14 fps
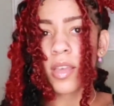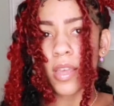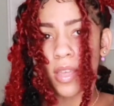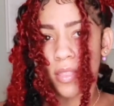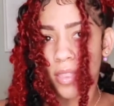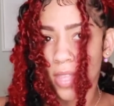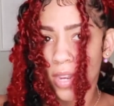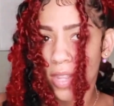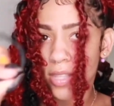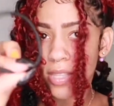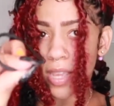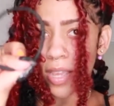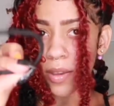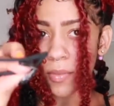and then I
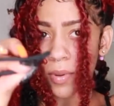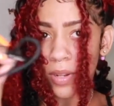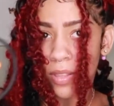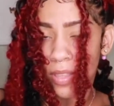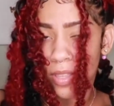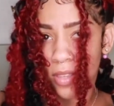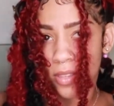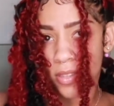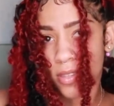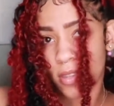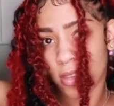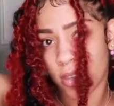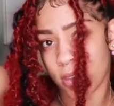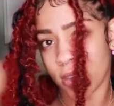take one of these
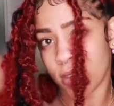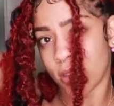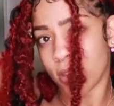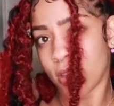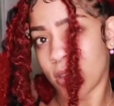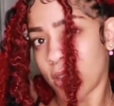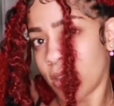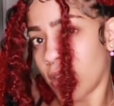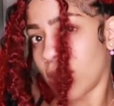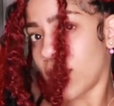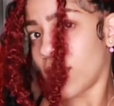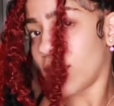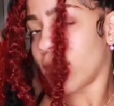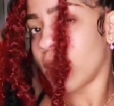
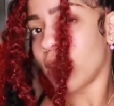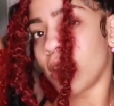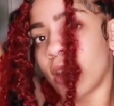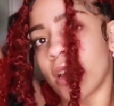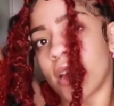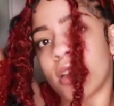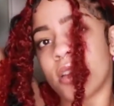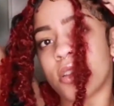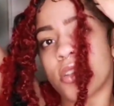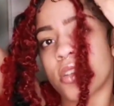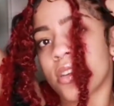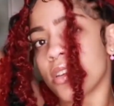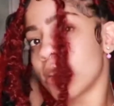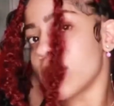and then I
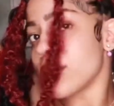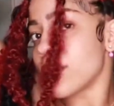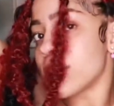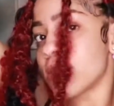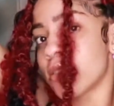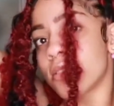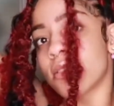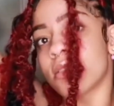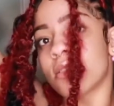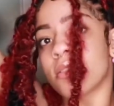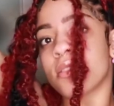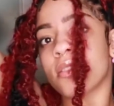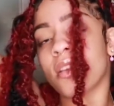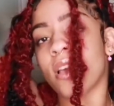
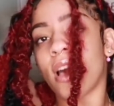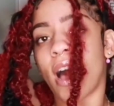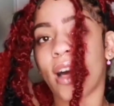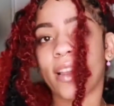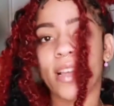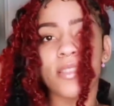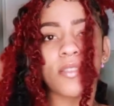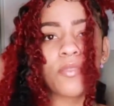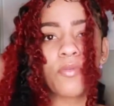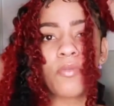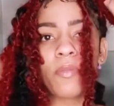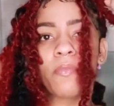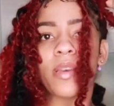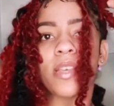just, I like to do
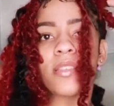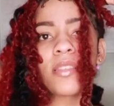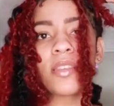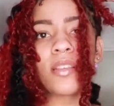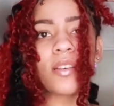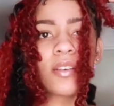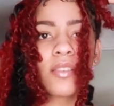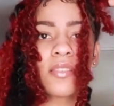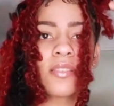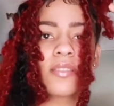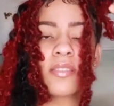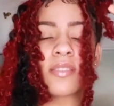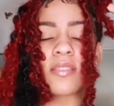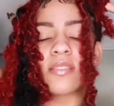them messy
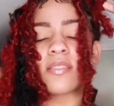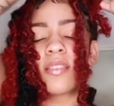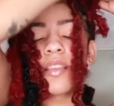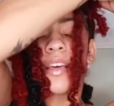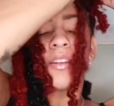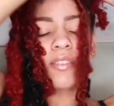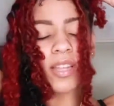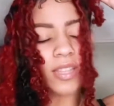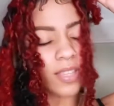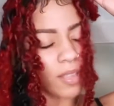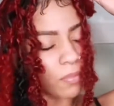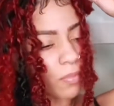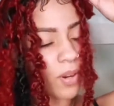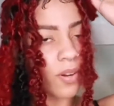because I don't like
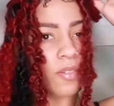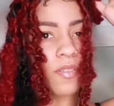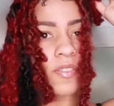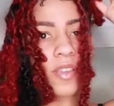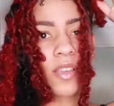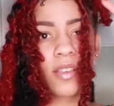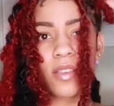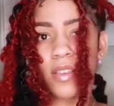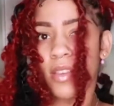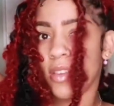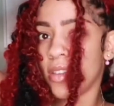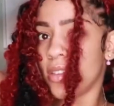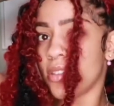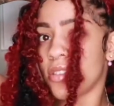them perfect.
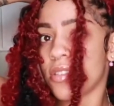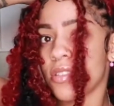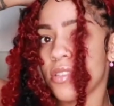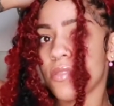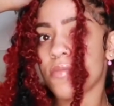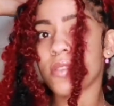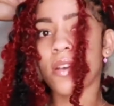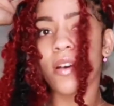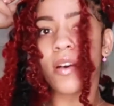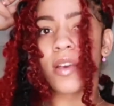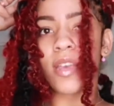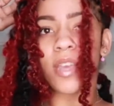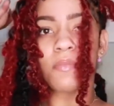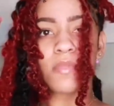Just two
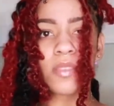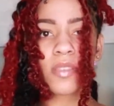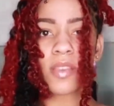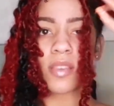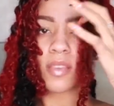times,